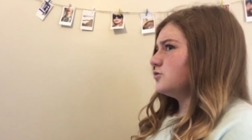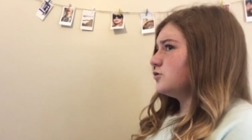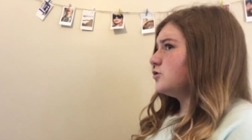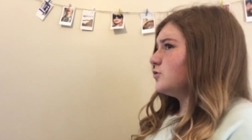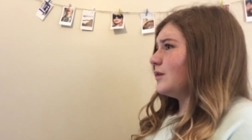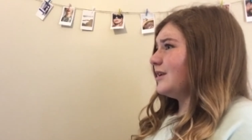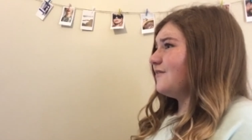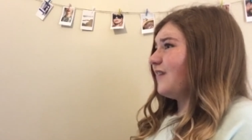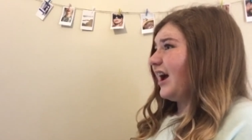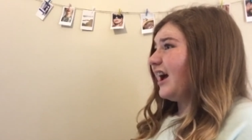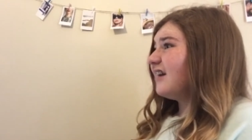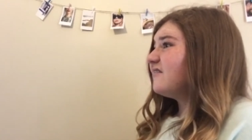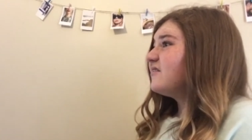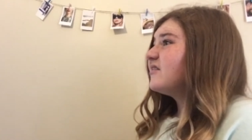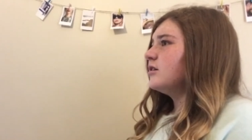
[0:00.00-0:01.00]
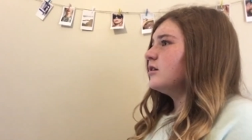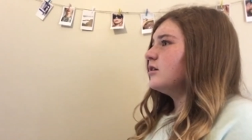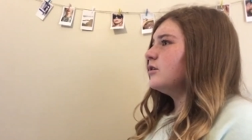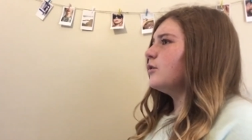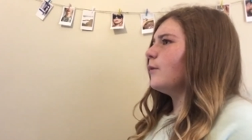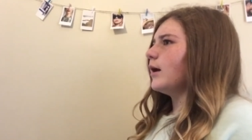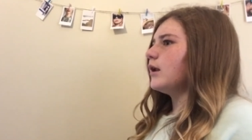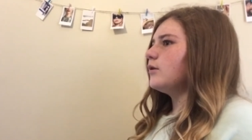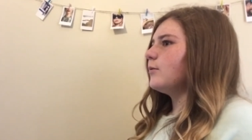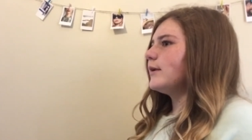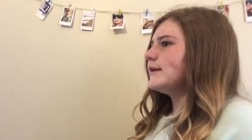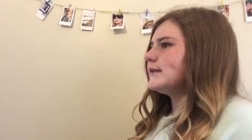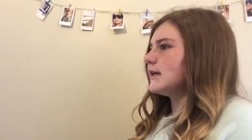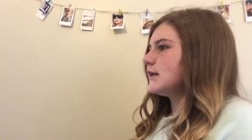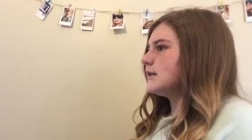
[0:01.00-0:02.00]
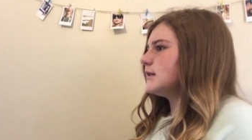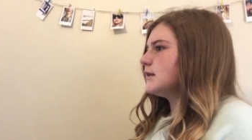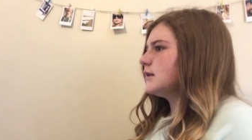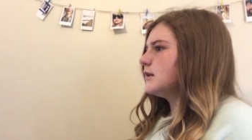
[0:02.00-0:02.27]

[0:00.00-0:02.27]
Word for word: twenty-five, no wait, twenty-six,